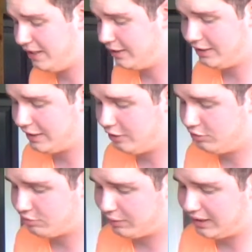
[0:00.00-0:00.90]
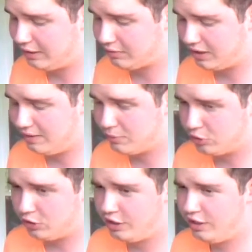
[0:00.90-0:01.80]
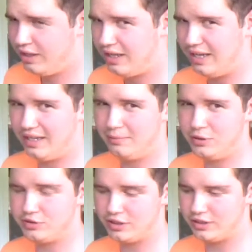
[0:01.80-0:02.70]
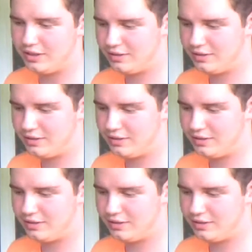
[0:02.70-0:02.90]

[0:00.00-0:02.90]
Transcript: at any note really on the keyboard and in music.